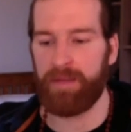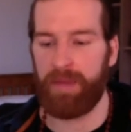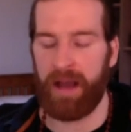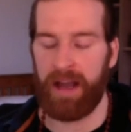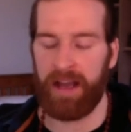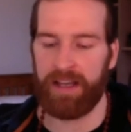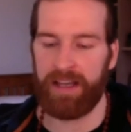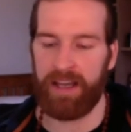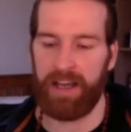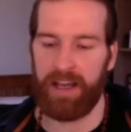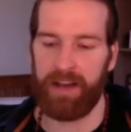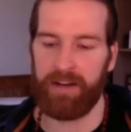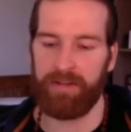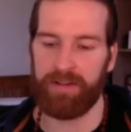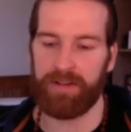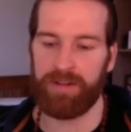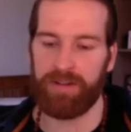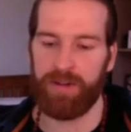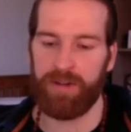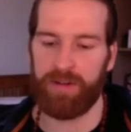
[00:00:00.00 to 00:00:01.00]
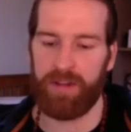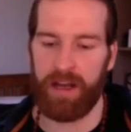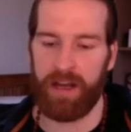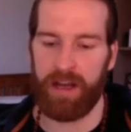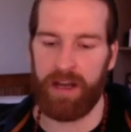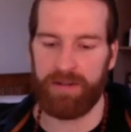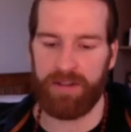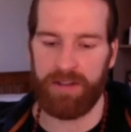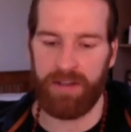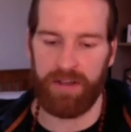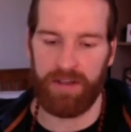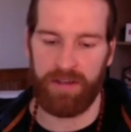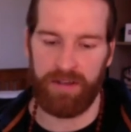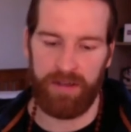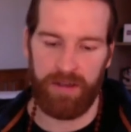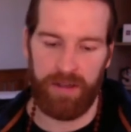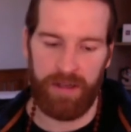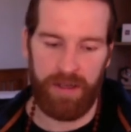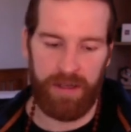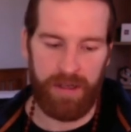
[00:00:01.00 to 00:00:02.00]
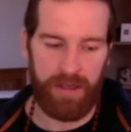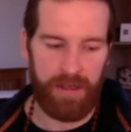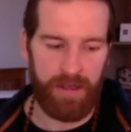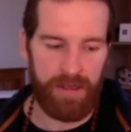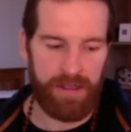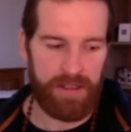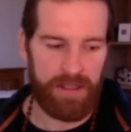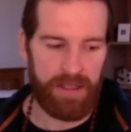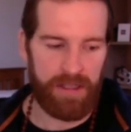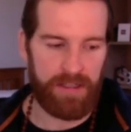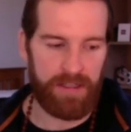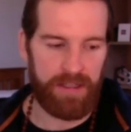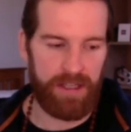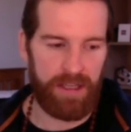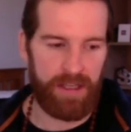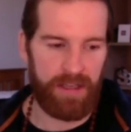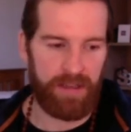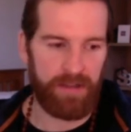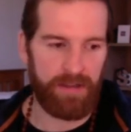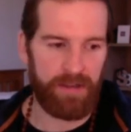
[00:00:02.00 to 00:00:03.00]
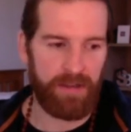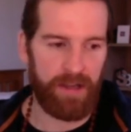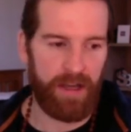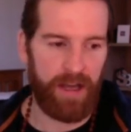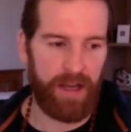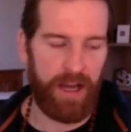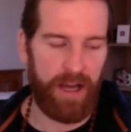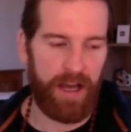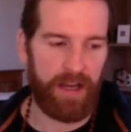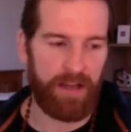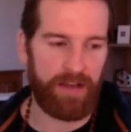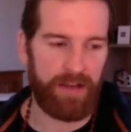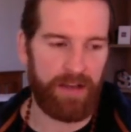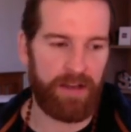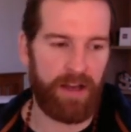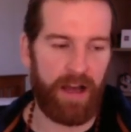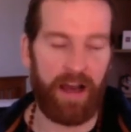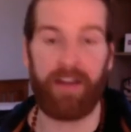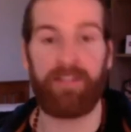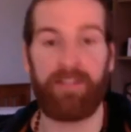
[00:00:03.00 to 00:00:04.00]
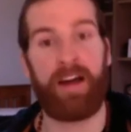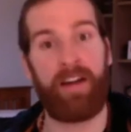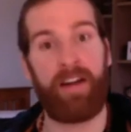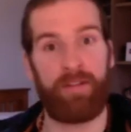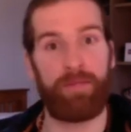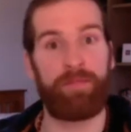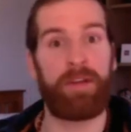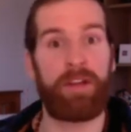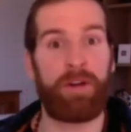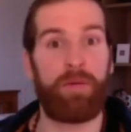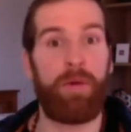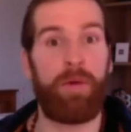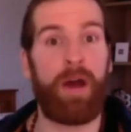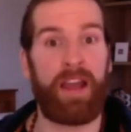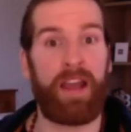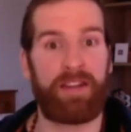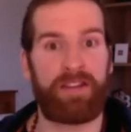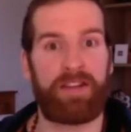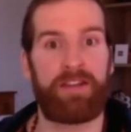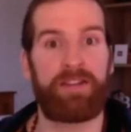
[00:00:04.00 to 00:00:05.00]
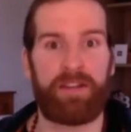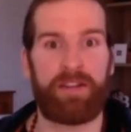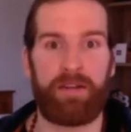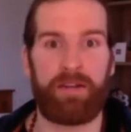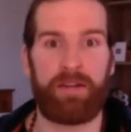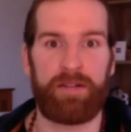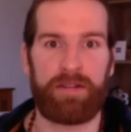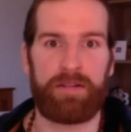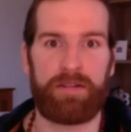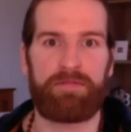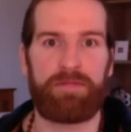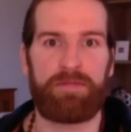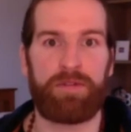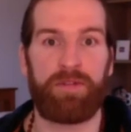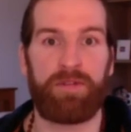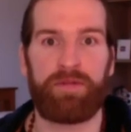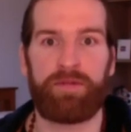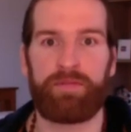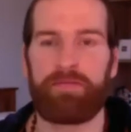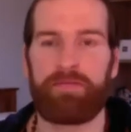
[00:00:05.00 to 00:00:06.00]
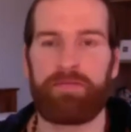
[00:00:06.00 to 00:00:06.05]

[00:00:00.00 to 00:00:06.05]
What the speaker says: back here in 2016, and I haven't been away since I was sort of,